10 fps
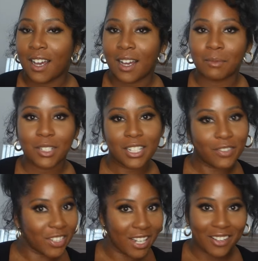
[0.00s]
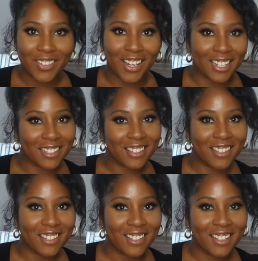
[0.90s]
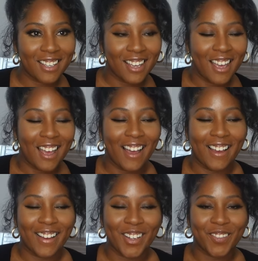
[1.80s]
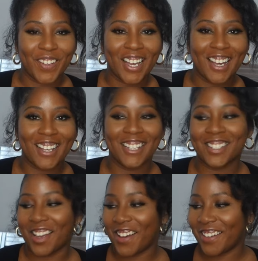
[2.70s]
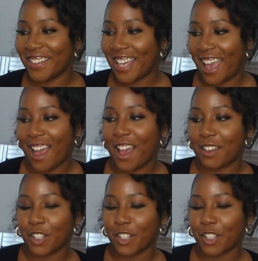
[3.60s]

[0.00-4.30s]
I'm just living life, guys. I'm